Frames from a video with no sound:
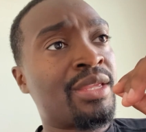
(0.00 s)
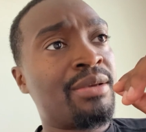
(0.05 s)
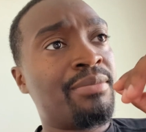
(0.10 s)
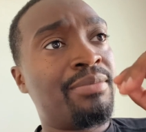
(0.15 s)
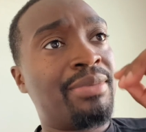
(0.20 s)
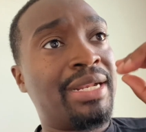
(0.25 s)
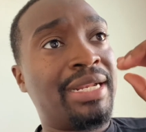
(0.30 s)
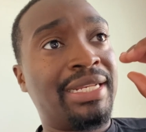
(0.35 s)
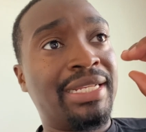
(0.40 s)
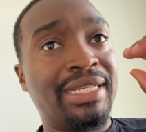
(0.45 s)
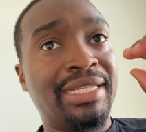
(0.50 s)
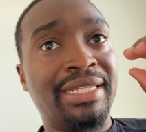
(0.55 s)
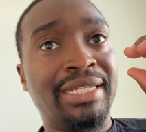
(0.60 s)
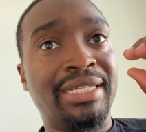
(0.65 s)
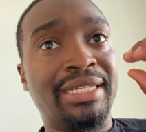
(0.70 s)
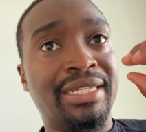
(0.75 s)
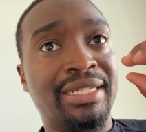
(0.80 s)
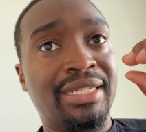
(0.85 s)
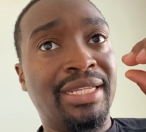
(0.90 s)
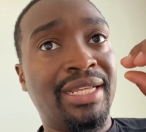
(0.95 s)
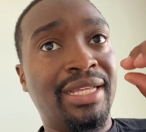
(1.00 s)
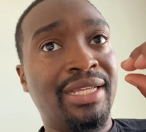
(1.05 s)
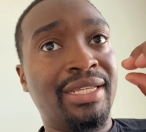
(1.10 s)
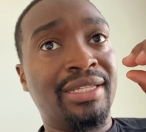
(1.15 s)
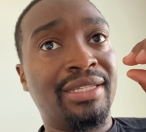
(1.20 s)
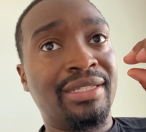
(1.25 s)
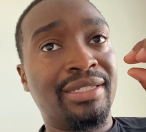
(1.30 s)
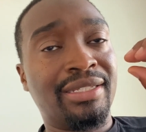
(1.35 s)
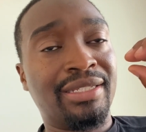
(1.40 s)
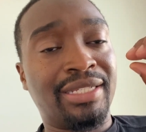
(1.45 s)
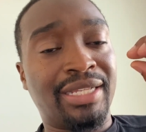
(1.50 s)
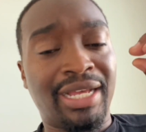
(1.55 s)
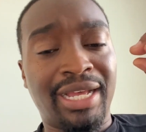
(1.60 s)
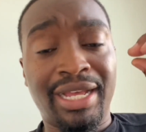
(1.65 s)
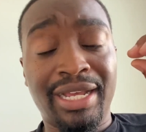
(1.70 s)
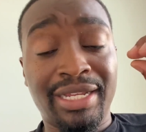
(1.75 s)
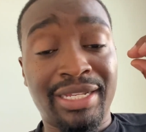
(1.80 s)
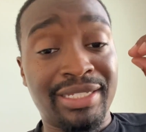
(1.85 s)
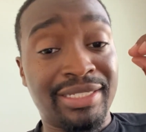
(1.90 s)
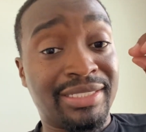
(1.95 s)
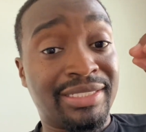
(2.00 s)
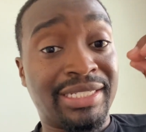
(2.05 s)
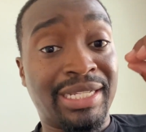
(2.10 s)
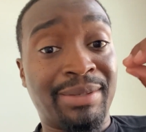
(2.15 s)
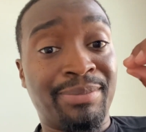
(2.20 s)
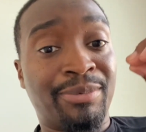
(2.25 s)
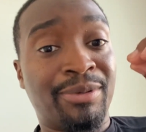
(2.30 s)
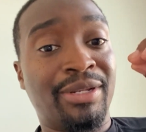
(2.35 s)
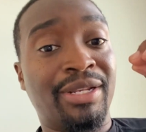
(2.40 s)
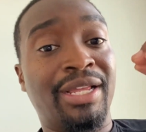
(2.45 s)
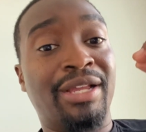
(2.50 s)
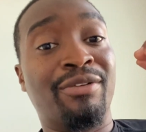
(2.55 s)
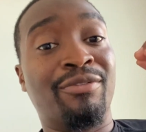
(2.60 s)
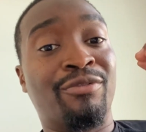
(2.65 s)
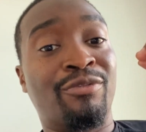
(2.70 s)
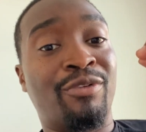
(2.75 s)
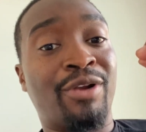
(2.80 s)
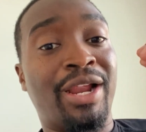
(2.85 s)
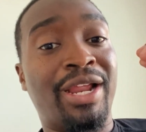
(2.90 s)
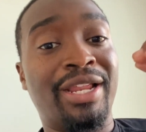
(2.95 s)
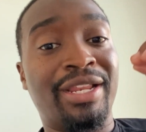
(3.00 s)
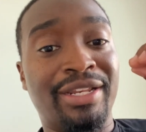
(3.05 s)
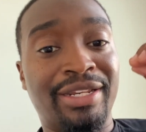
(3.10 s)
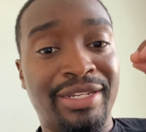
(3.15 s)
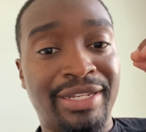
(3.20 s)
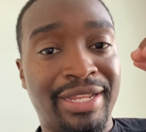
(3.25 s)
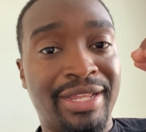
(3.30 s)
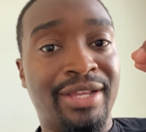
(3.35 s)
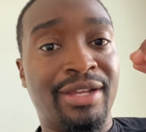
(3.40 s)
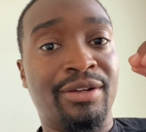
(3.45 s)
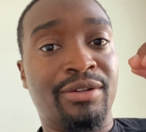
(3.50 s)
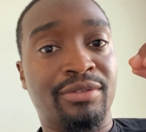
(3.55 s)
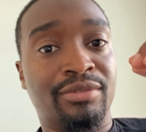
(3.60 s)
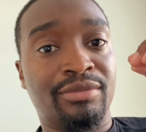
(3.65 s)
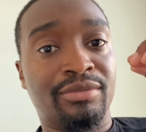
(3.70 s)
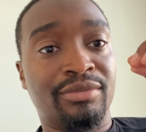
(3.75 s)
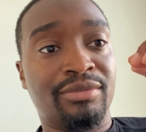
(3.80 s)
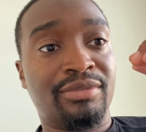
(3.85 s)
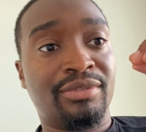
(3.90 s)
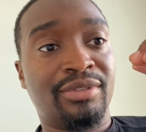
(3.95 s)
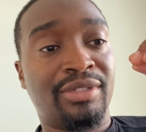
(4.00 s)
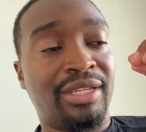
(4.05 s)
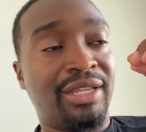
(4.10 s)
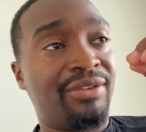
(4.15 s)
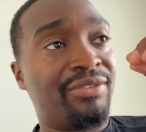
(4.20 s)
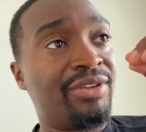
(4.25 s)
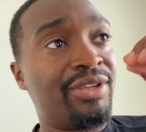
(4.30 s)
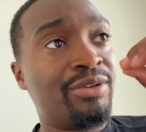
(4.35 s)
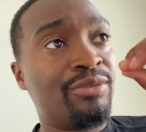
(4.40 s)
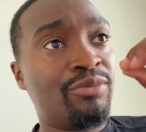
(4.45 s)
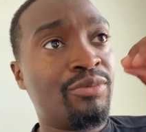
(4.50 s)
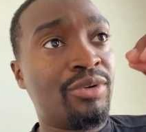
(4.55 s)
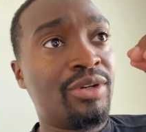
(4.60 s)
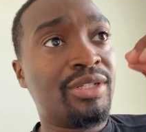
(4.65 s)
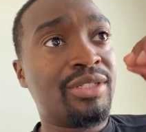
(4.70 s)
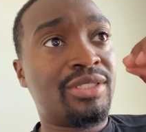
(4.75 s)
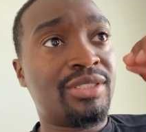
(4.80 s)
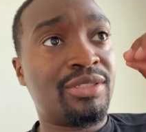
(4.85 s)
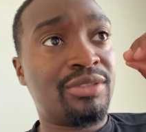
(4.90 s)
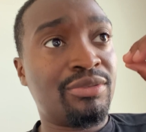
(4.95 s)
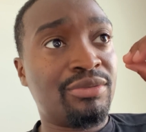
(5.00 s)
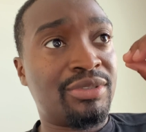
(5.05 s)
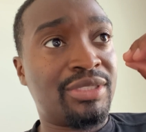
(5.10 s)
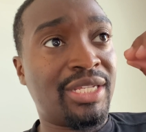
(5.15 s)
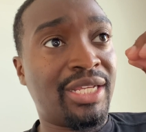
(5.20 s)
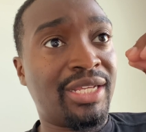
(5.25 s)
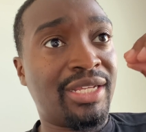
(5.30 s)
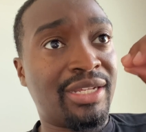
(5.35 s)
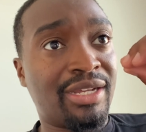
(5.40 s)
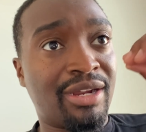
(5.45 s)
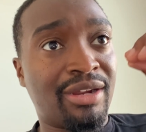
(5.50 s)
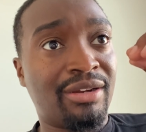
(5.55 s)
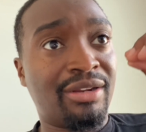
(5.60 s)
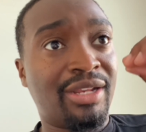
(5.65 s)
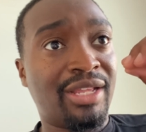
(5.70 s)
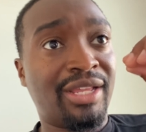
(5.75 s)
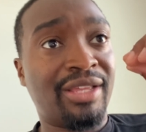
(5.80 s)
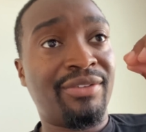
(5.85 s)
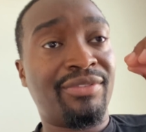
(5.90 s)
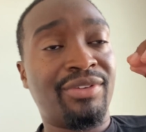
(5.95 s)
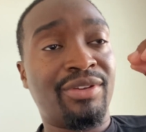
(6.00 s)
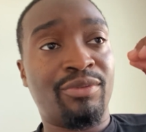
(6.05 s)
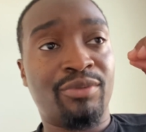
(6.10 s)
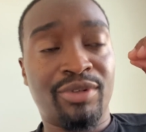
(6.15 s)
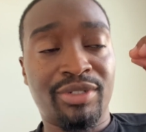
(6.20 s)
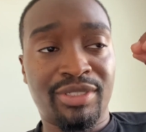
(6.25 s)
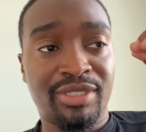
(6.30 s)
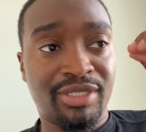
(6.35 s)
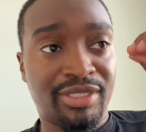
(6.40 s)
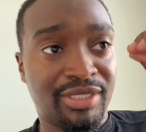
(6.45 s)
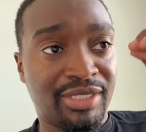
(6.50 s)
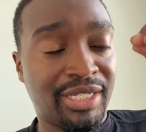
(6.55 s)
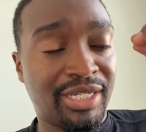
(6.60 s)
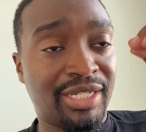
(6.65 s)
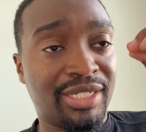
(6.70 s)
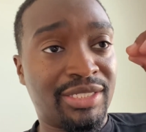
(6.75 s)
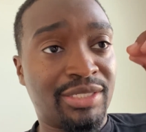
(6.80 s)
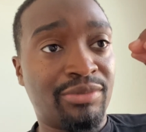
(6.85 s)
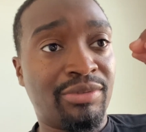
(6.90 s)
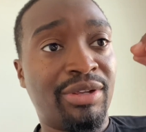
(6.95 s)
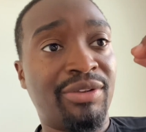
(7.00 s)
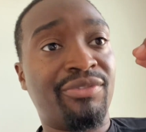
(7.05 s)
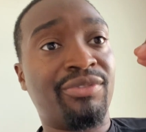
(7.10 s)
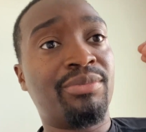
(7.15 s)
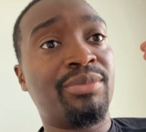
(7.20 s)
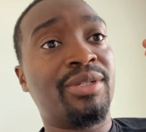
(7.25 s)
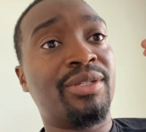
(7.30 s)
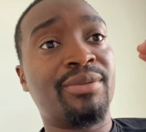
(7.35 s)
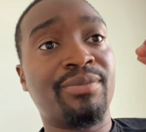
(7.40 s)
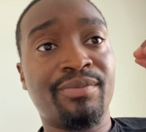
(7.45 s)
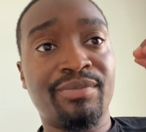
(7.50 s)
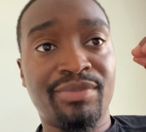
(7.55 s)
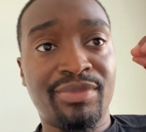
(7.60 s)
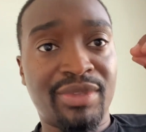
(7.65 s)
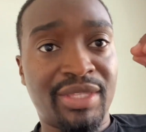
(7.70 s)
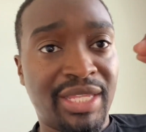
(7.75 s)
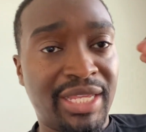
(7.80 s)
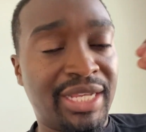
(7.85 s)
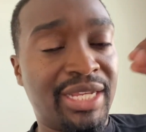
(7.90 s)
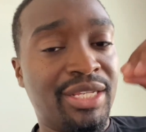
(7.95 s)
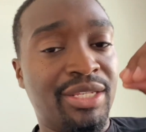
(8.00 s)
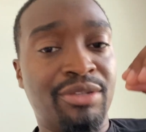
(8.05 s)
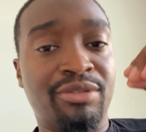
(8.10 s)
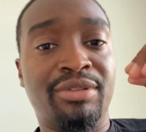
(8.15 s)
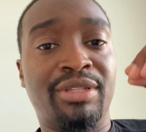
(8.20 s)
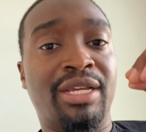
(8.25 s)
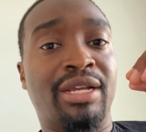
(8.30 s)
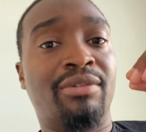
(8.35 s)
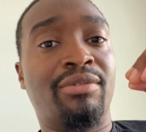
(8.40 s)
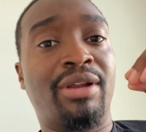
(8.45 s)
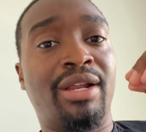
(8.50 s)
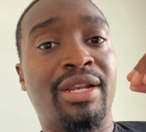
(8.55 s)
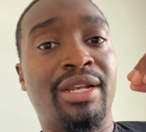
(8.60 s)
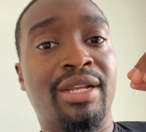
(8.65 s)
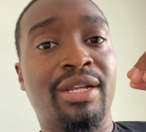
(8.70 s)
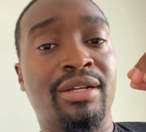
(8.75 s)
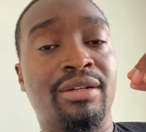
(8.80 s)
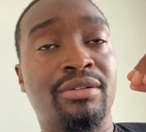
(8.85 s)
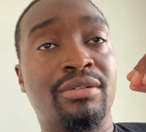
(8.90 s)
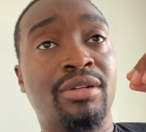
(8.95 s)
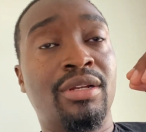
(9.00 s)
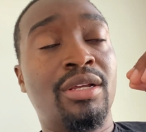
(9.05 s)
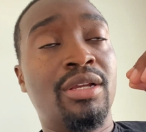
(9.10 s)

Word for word: But at the end of the day, God can stop all that right now. If he wants to take our life and wants us to take us away from it, he could do that right now.